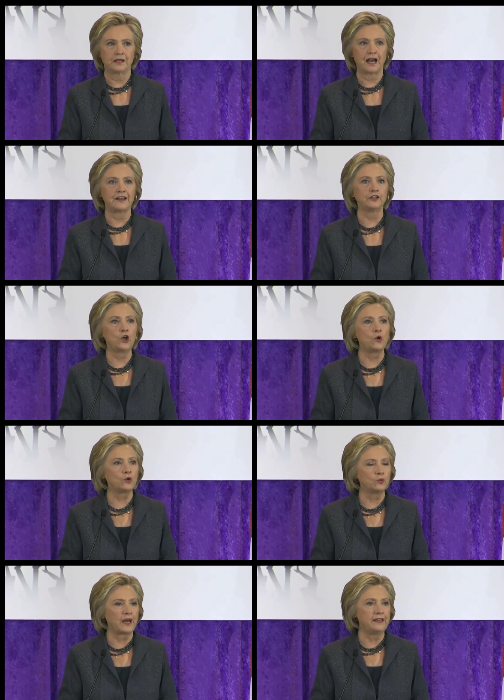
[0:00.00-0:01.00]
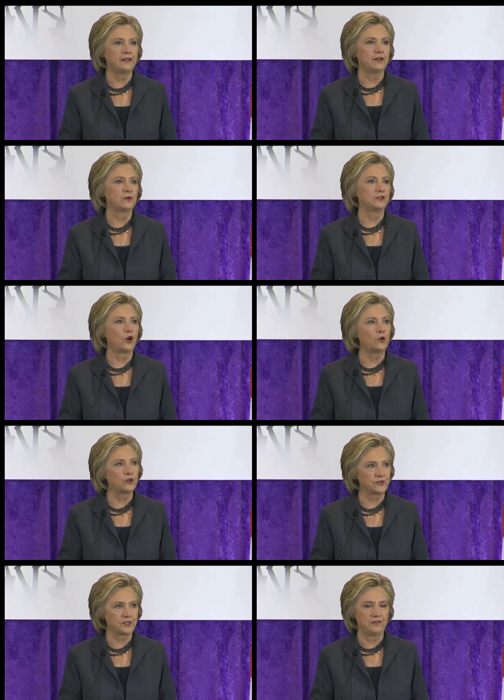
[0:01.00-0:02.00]
got on local radio and
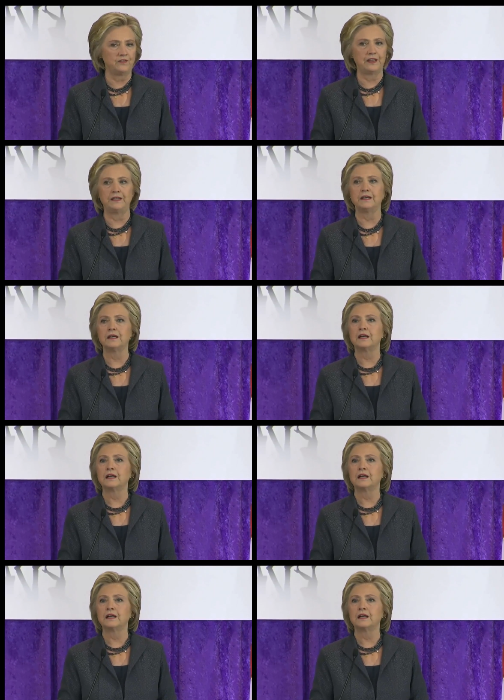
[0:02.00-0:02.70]
local TV